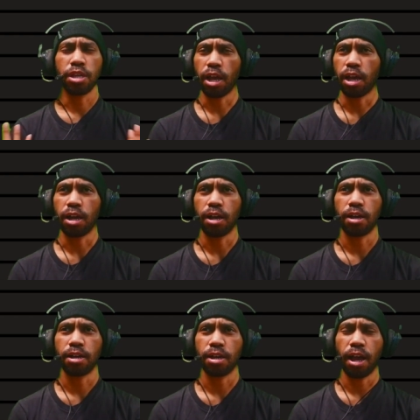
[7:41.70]
yeah,
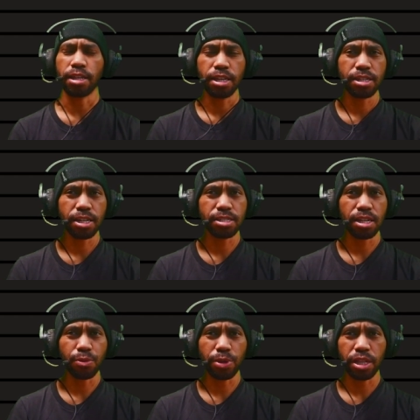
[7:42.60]
I think that's
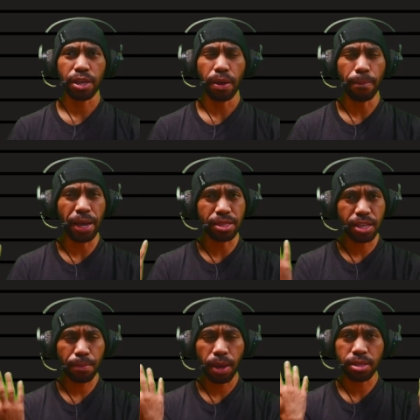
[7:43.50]
not really a bad thing,